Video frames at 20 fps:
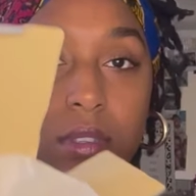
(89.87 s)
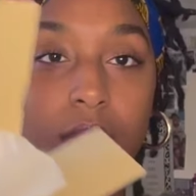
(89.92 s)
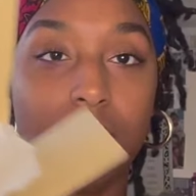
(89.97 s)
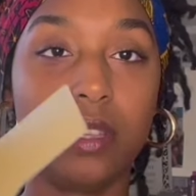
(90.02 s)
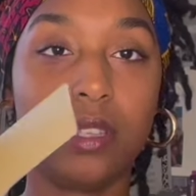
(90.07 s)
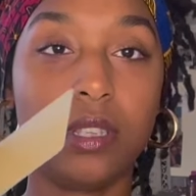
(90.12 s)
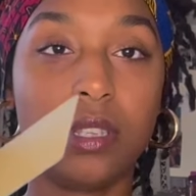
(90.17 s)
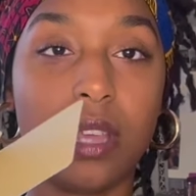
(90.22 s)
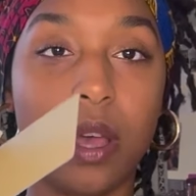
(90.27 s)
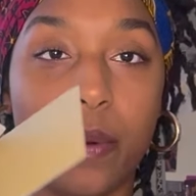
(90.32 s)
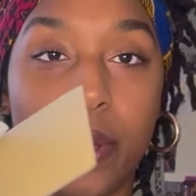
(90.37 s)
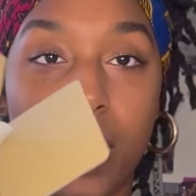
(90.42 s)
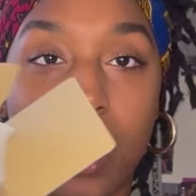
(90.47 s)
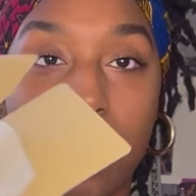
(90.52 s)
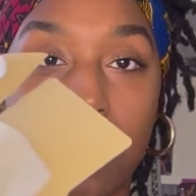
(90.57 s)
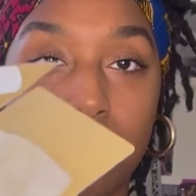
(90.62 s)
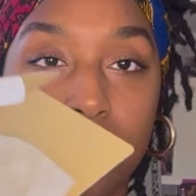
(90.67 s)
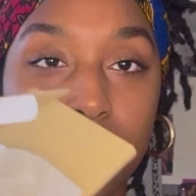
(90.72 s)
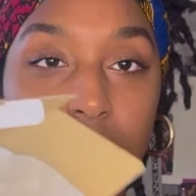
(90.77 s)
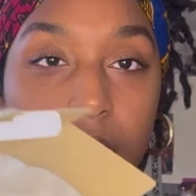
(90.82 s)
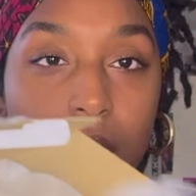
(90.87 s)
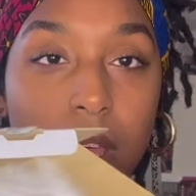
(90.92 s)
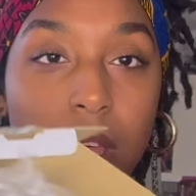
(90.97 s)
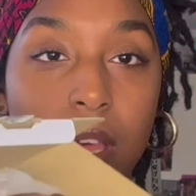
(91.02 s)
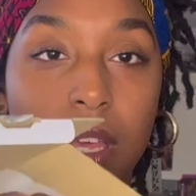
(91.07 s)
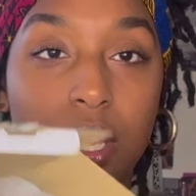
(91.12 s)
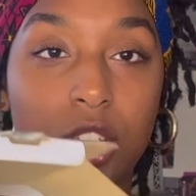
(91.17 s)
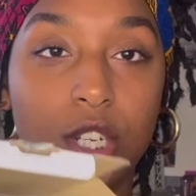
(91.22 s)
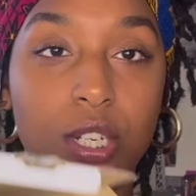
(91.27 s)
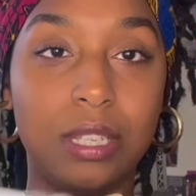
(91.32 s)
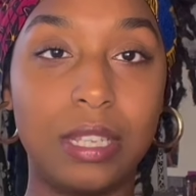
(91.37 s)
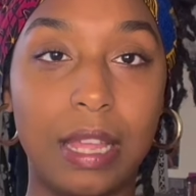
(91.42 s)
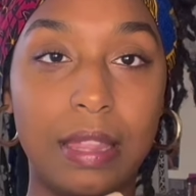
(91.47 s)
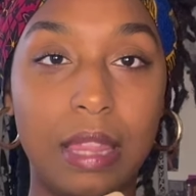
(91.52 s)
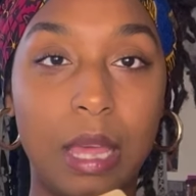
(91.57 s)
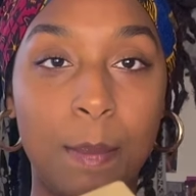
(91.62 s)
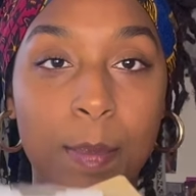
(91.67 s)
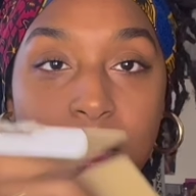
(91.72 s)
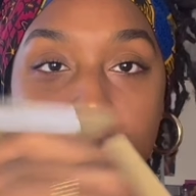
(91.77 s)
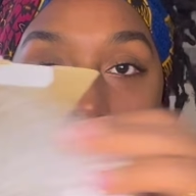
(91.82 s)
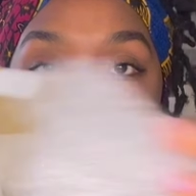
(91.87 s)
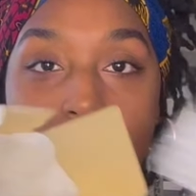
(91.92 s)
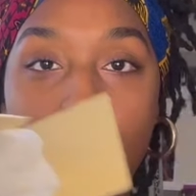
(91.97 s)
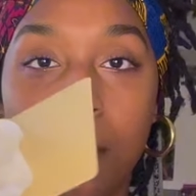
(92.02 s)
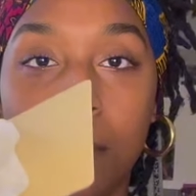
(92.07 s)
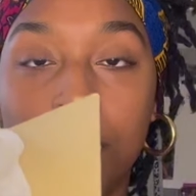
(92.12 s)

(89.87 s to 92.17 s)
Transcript: this is how it comes. Just have that bit there.